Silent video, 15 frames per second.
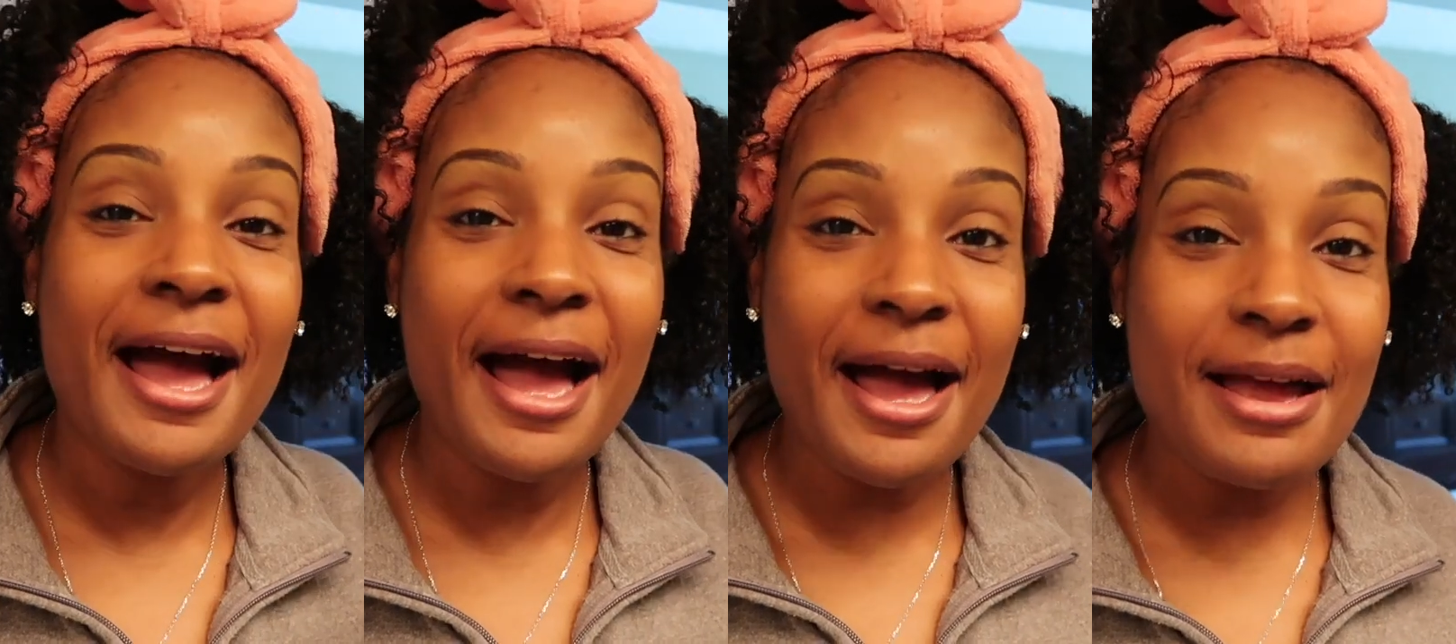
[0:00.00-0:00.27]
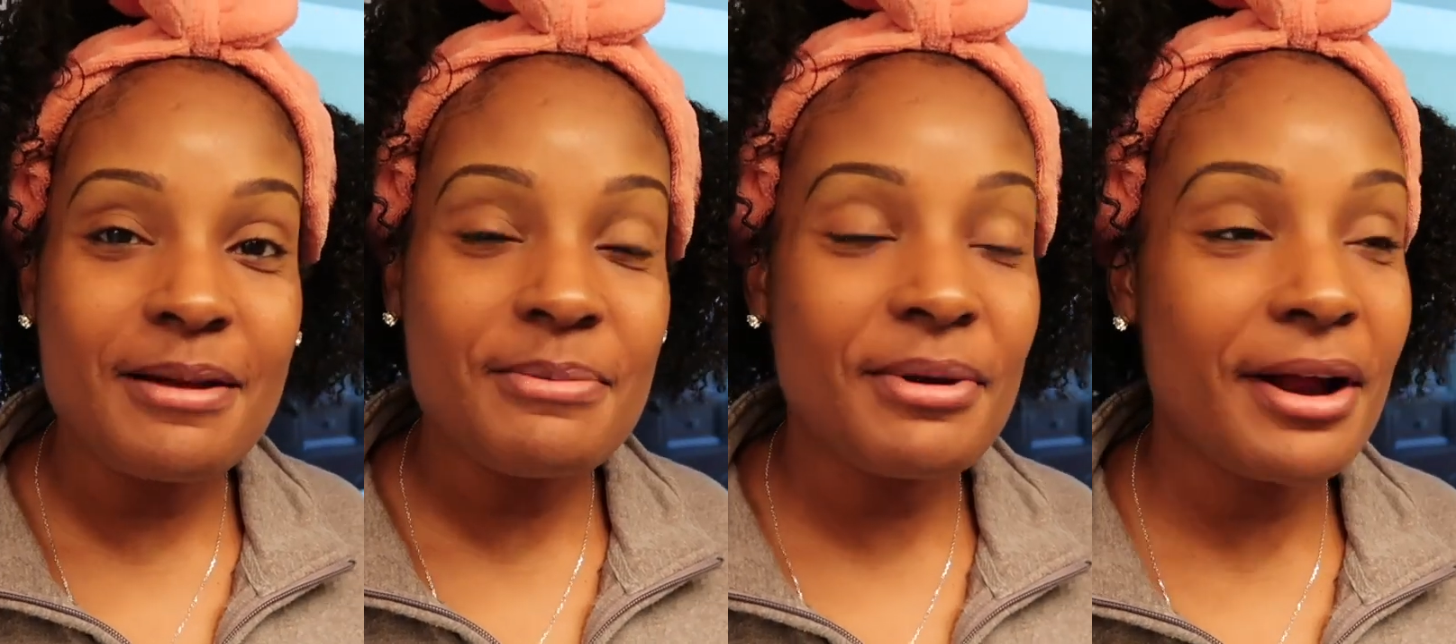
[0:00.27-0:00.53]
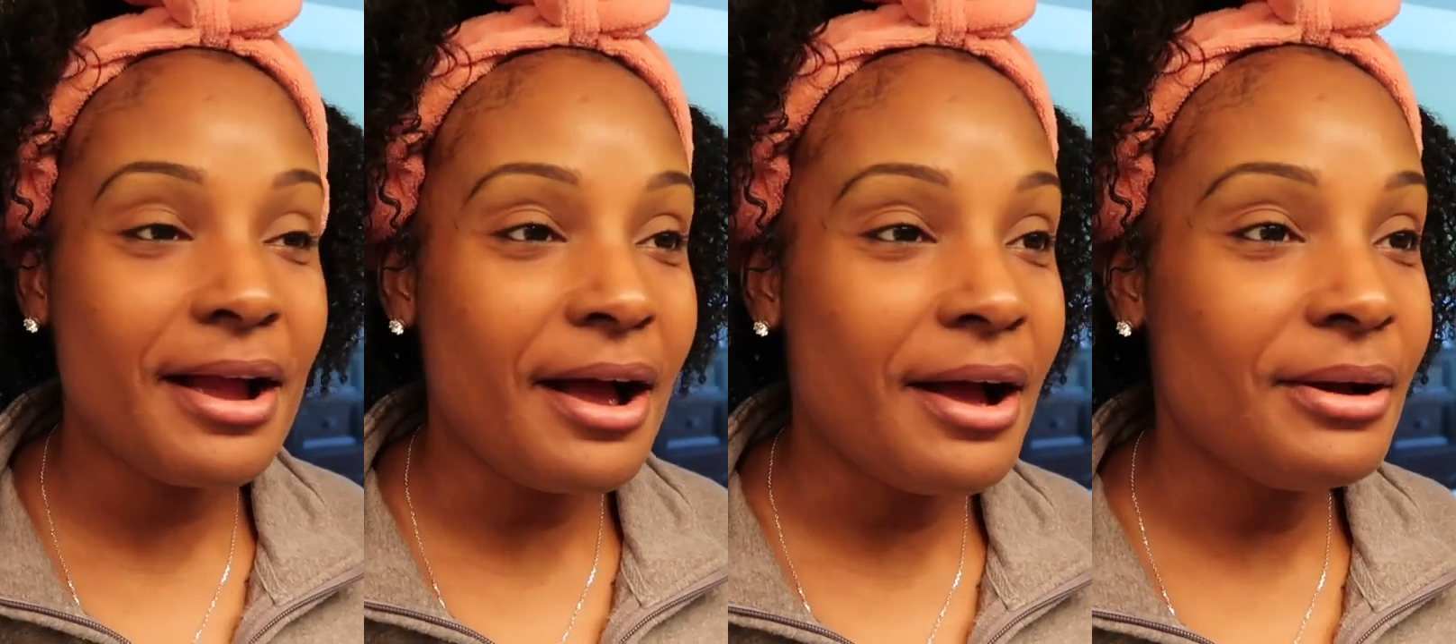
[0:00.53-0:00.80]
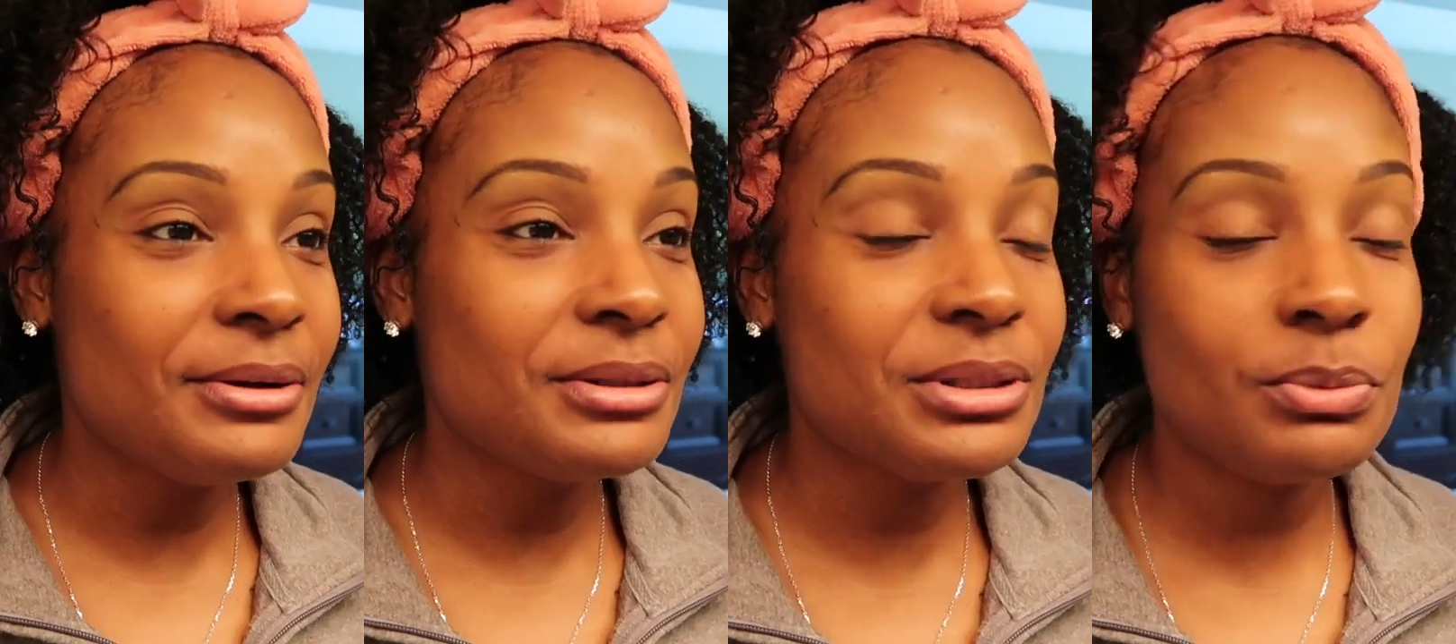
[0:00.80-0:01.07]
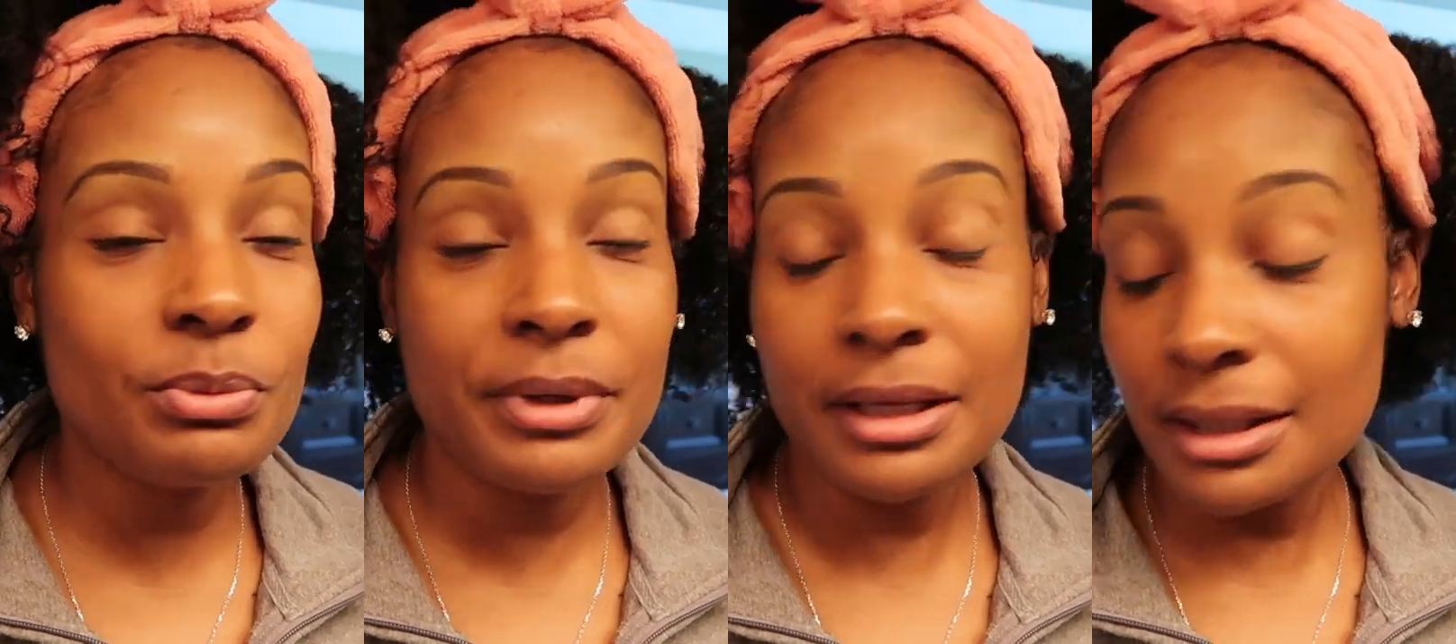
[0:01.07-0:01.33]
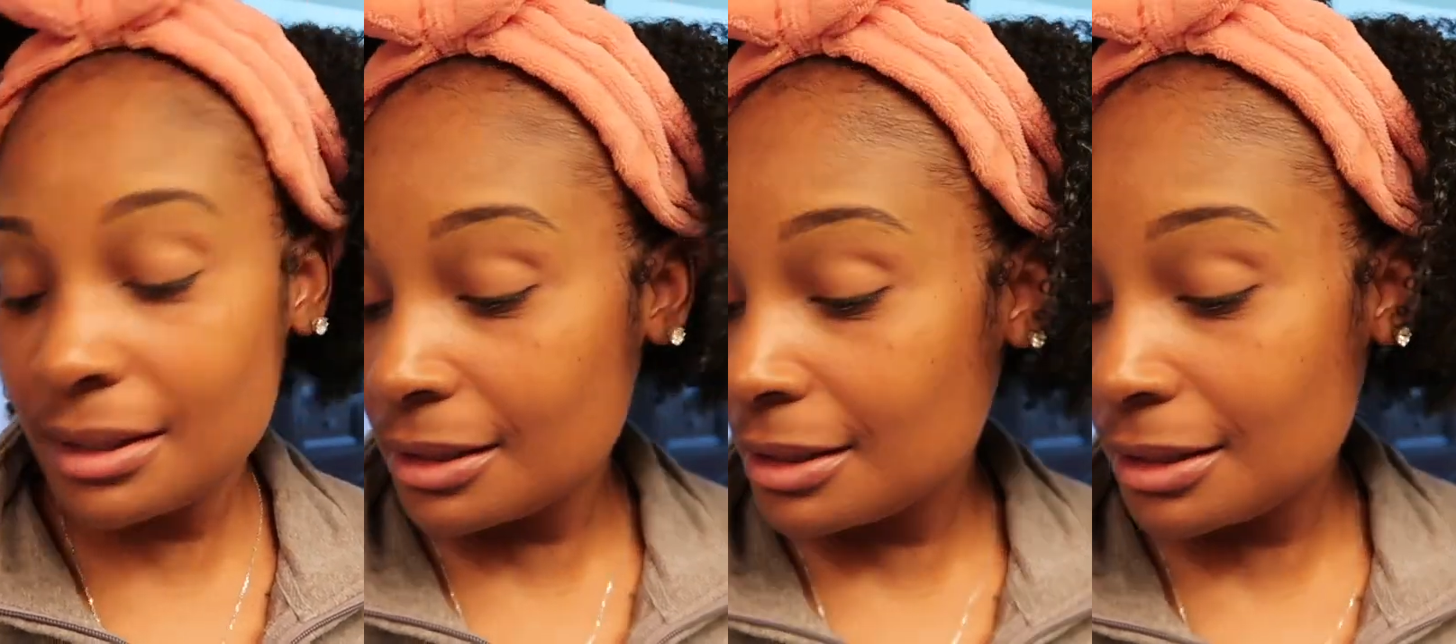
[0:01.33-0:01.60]
eyebrows
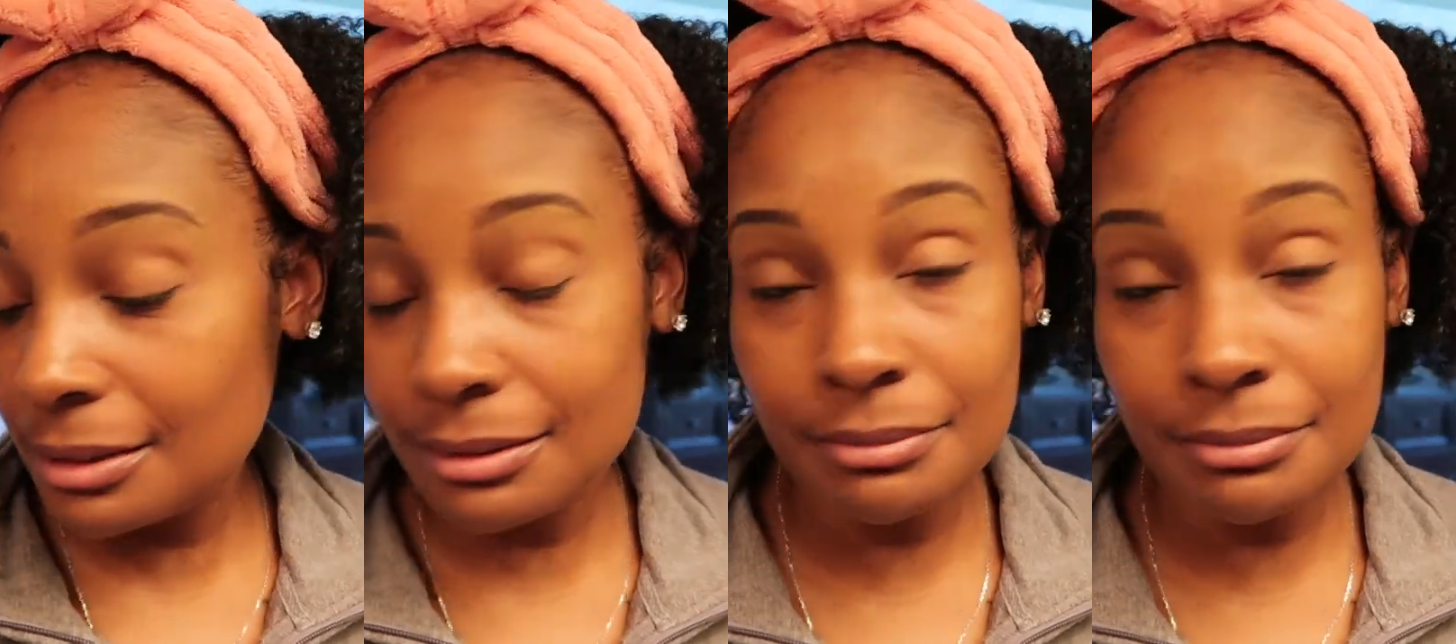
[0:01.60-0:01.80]
with